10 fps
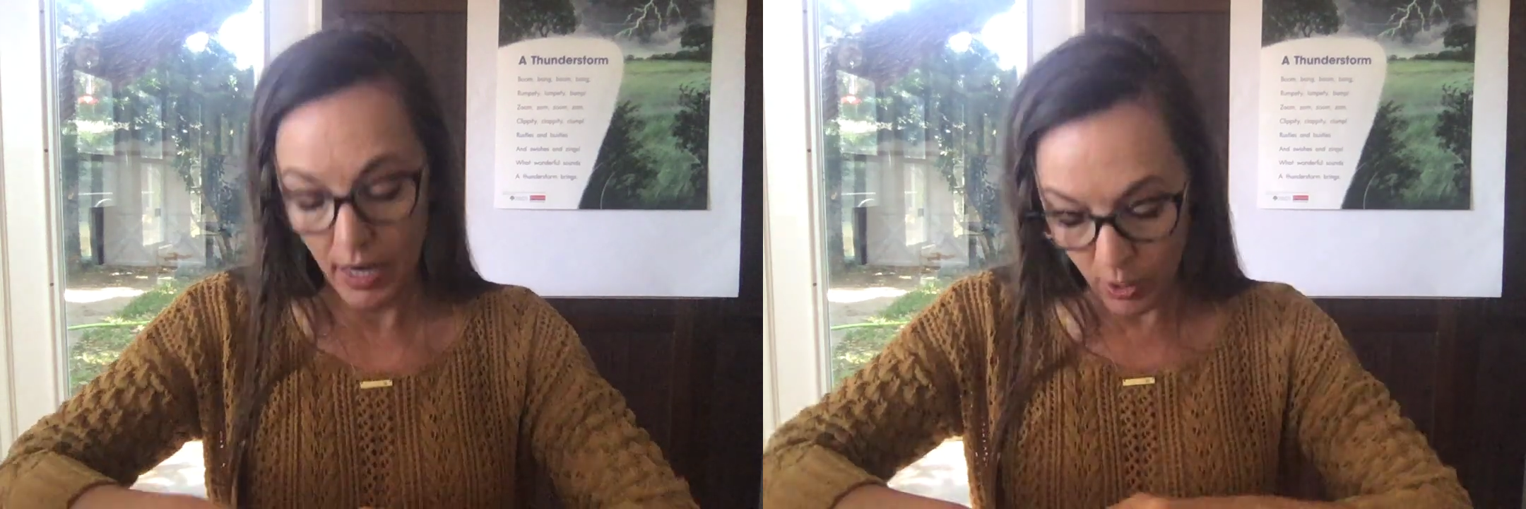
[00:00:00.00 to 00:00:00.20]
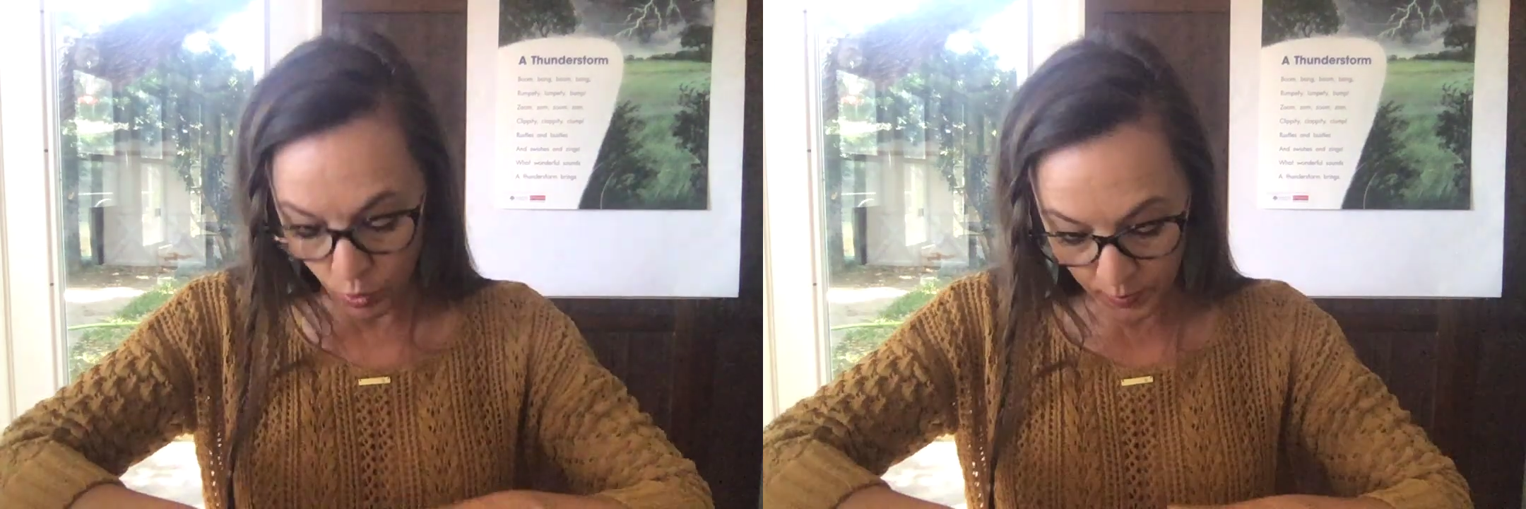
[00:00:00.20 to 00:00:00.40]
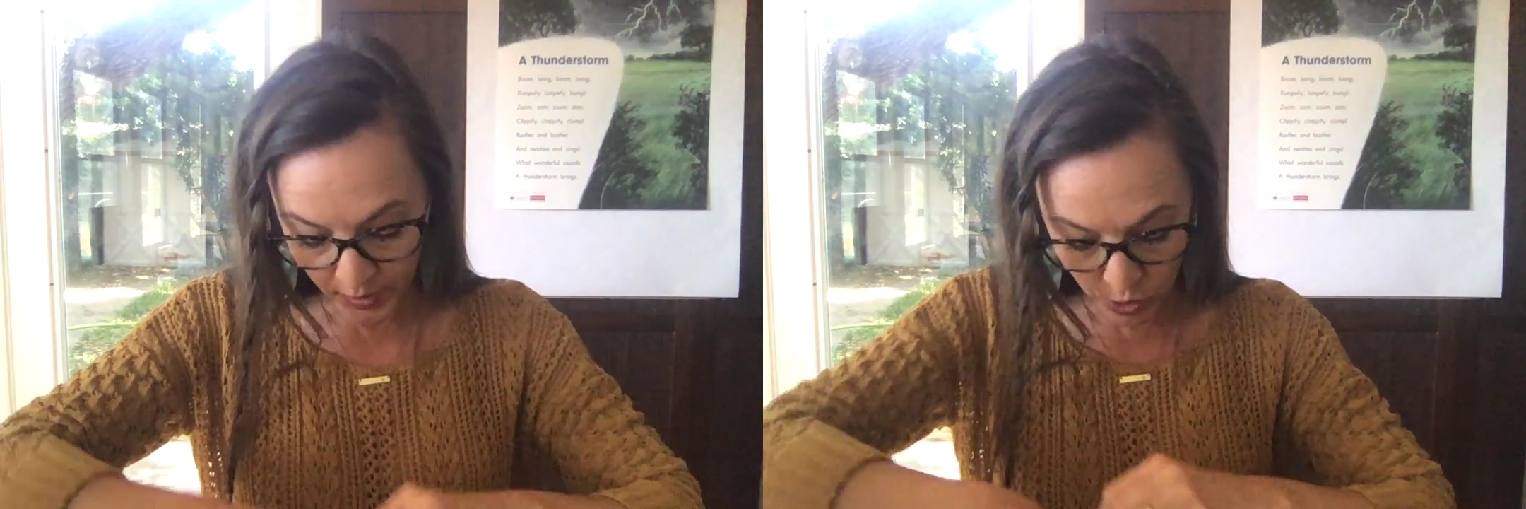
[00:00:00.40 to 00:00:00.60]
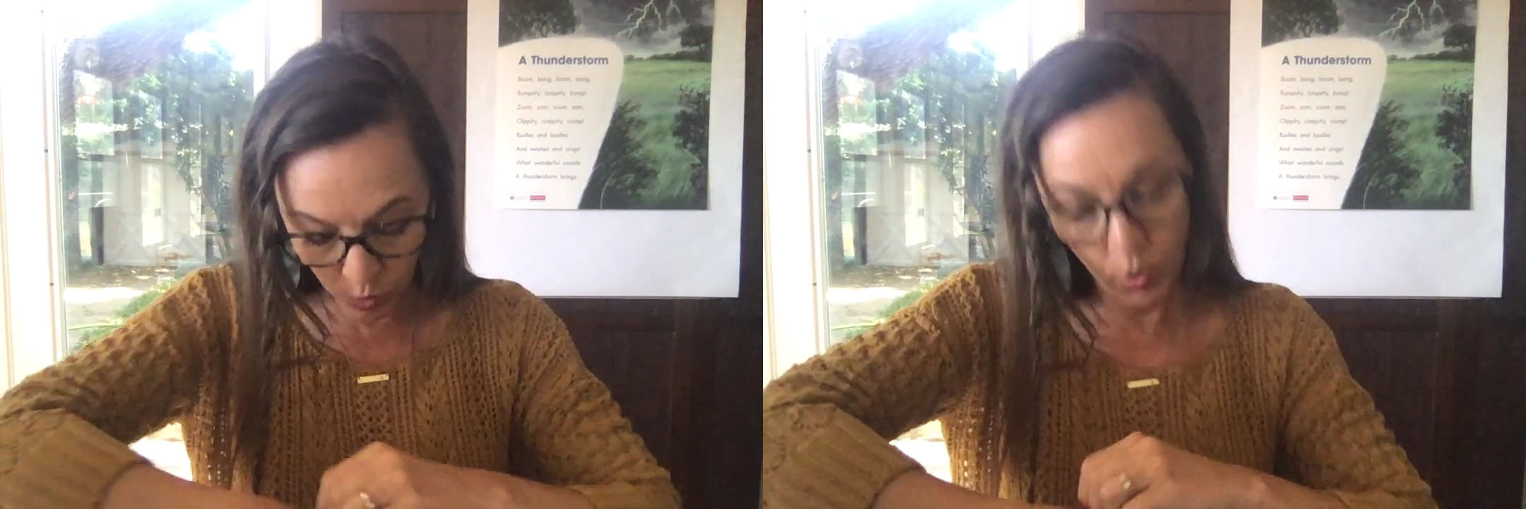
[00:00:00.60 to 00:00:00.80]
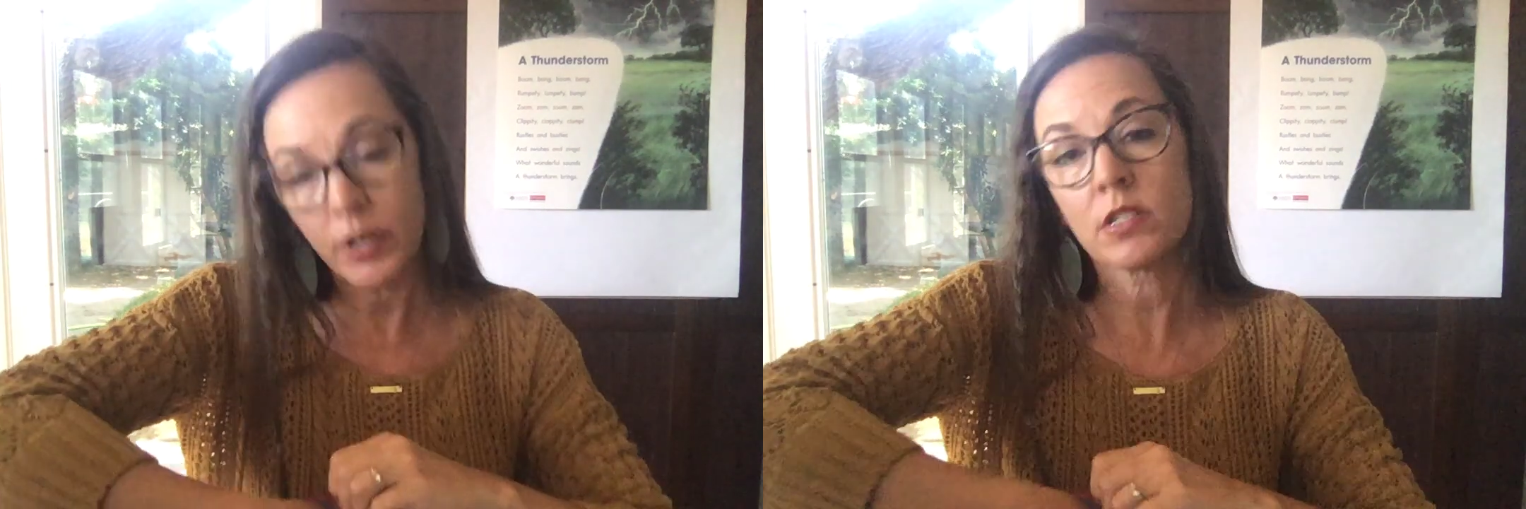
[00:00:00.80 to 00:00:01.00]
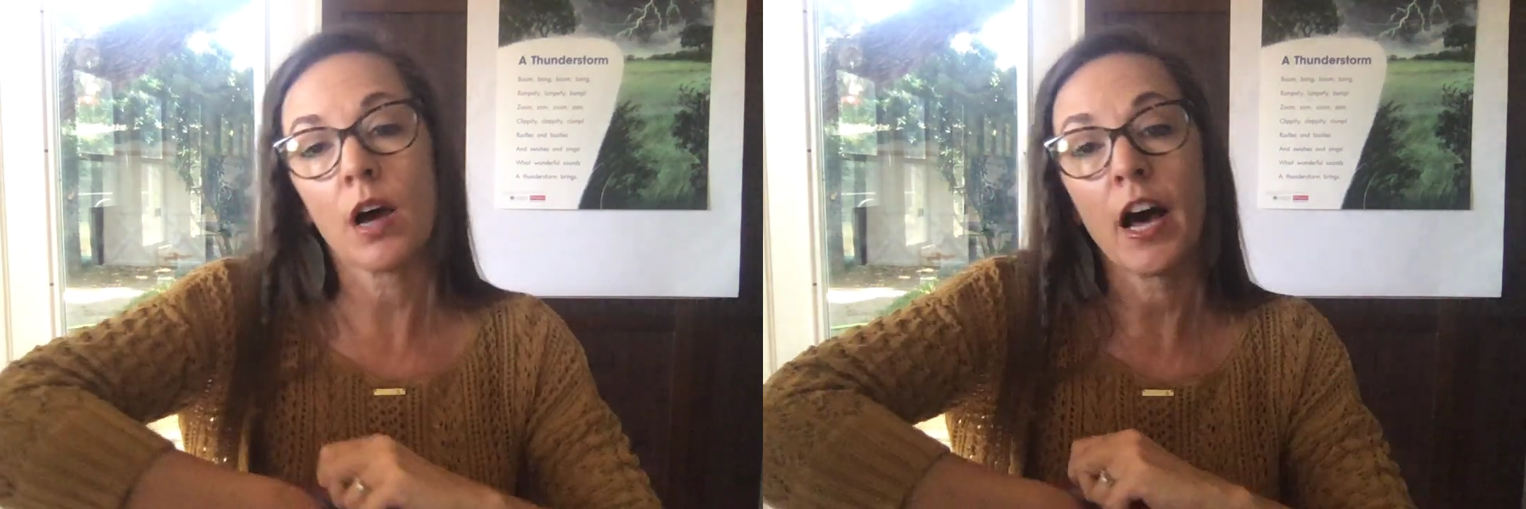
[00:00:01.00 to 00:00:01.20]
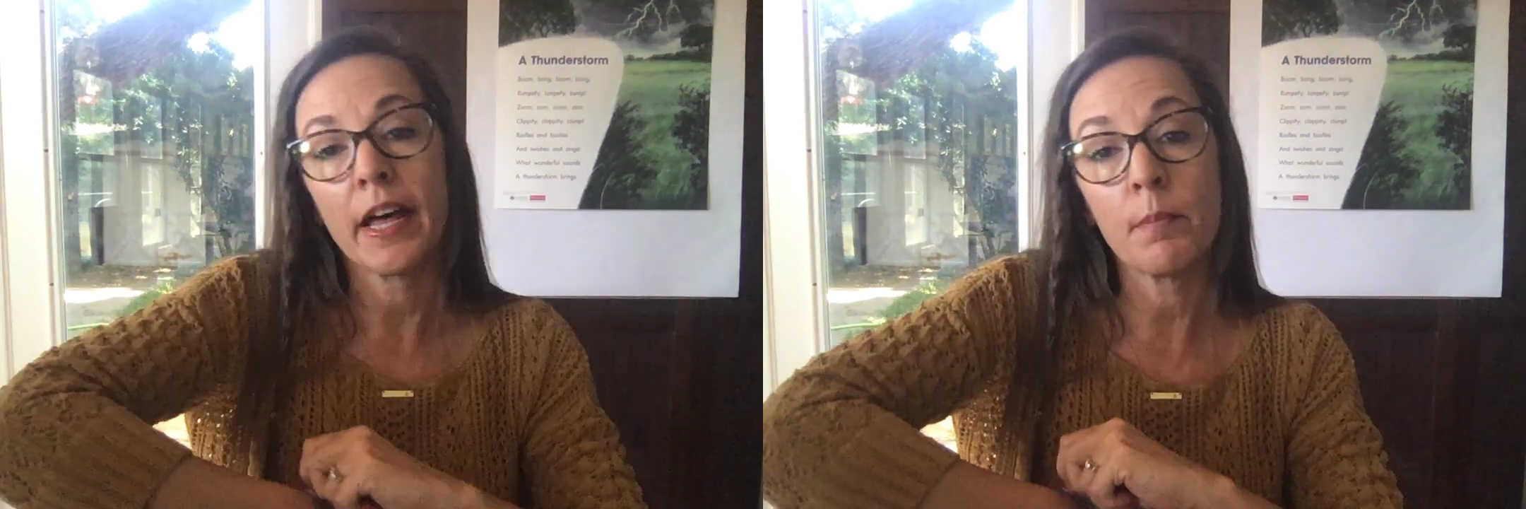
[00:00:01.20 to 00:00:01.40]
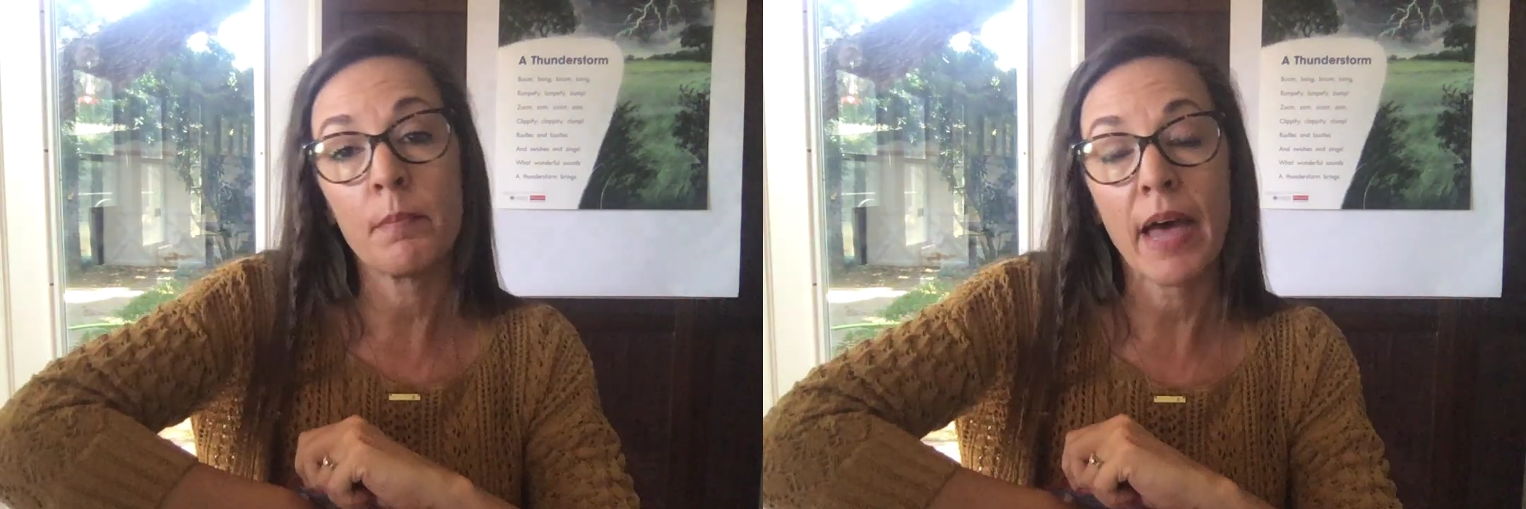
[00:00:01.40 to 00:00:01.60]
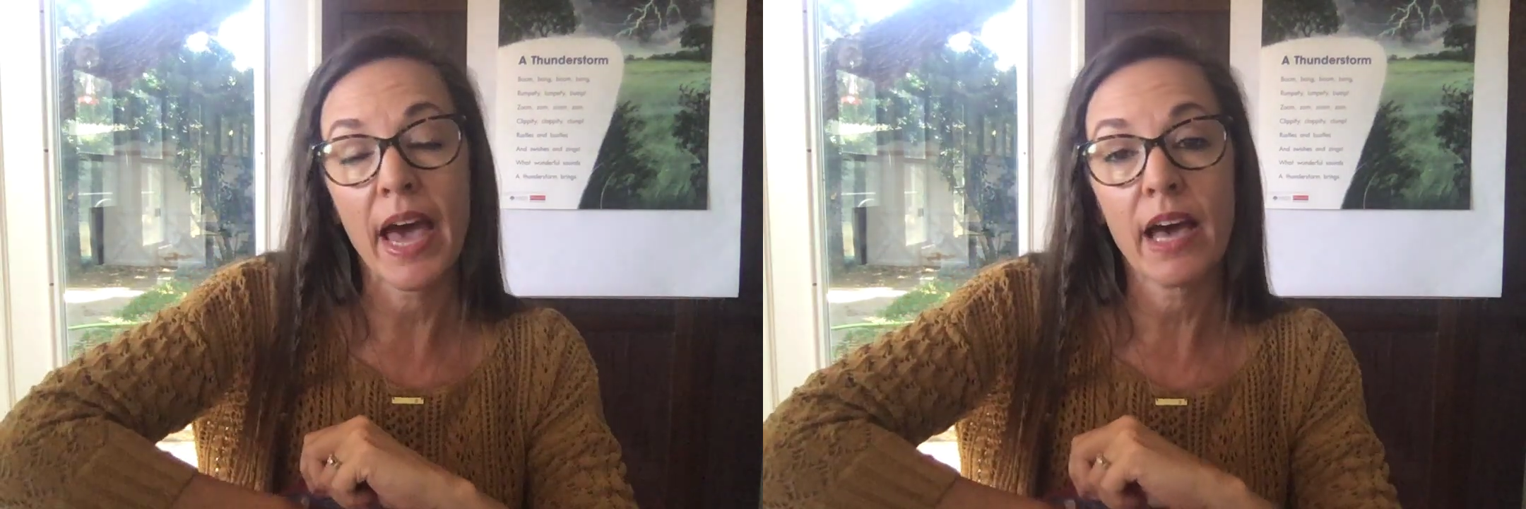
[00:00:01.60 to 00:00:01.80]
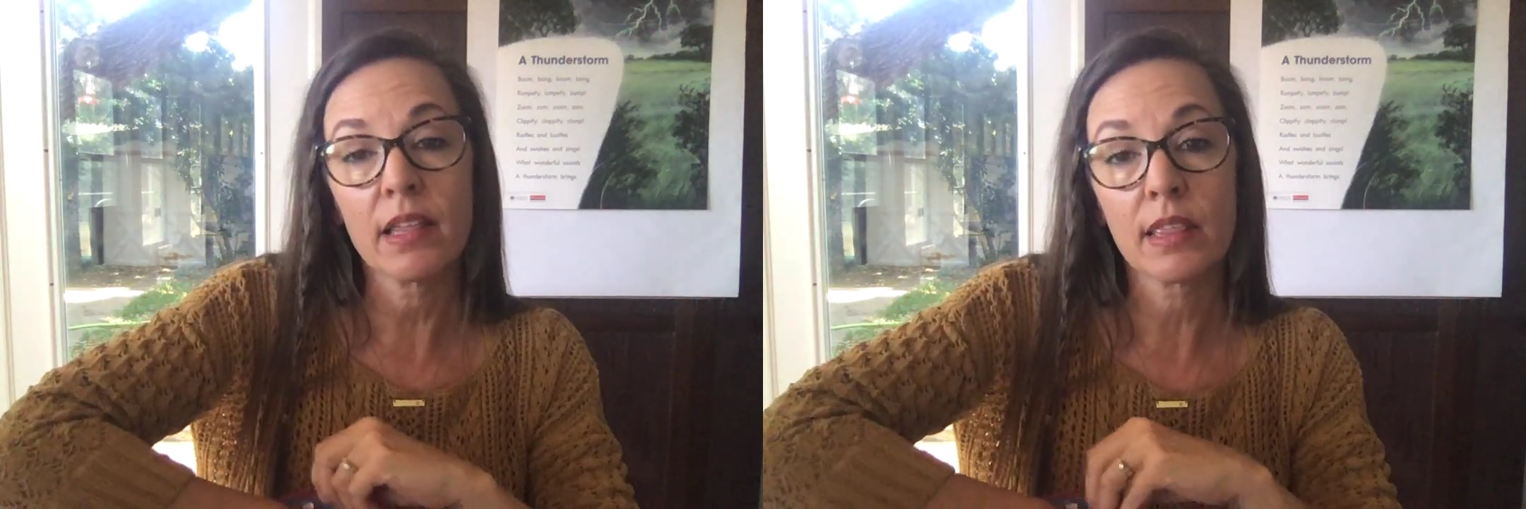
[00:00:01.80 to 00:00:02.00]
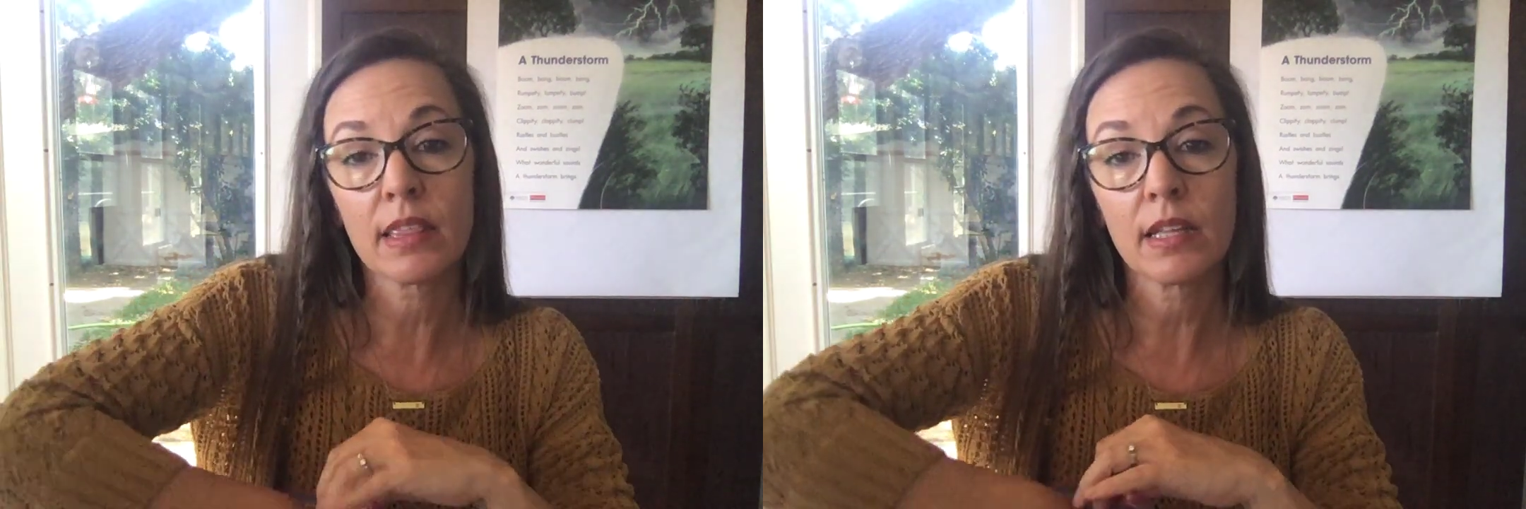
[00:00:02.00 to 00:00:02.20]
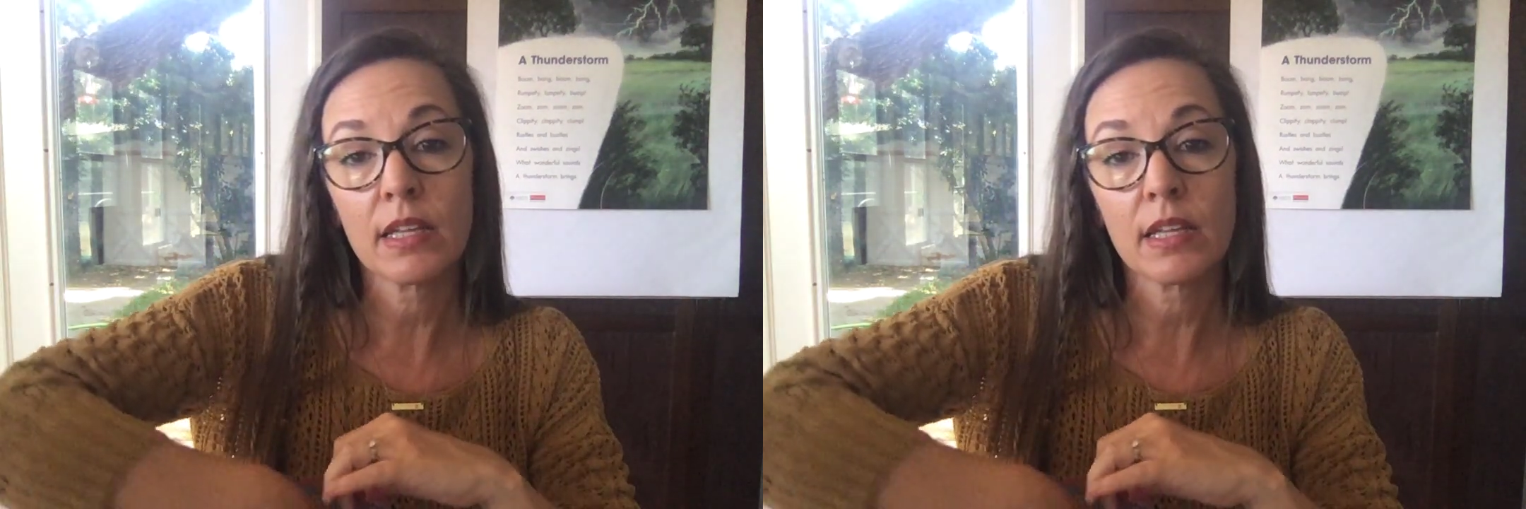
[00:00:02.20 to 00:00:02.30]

I hope that you worked on math